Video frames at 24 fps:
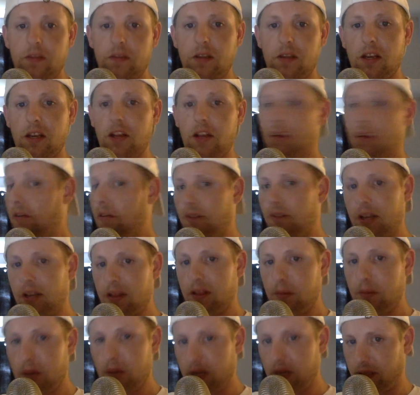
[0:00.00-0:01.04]
And they're fighting
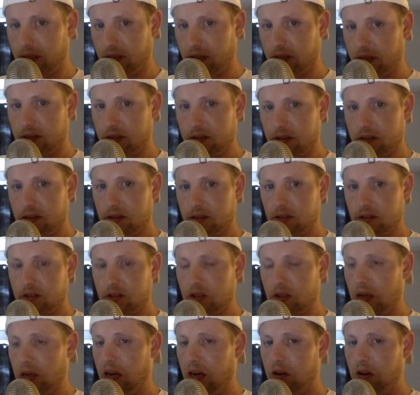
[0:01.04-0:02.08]
the bad guys.
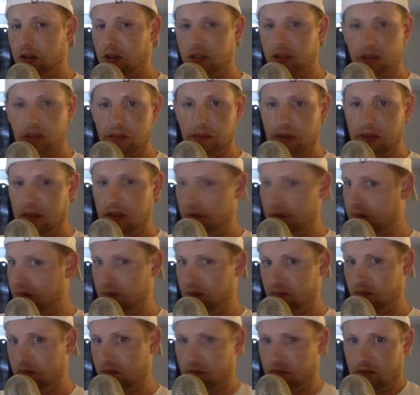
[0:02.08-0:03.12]
So how could they be in
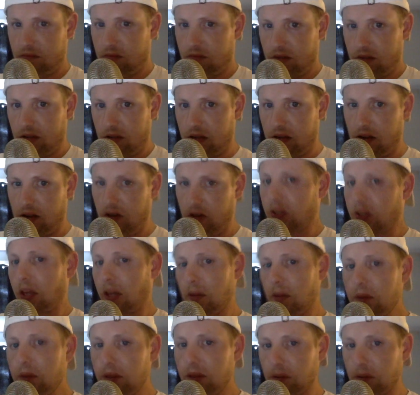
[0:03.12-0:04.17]

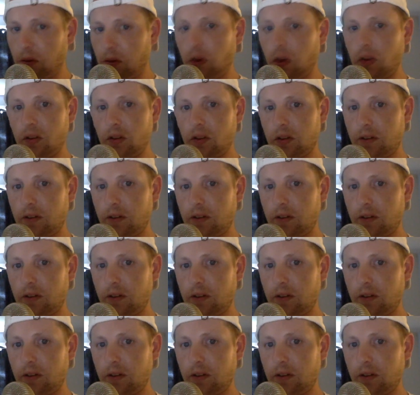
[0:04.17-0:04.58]
the wrong?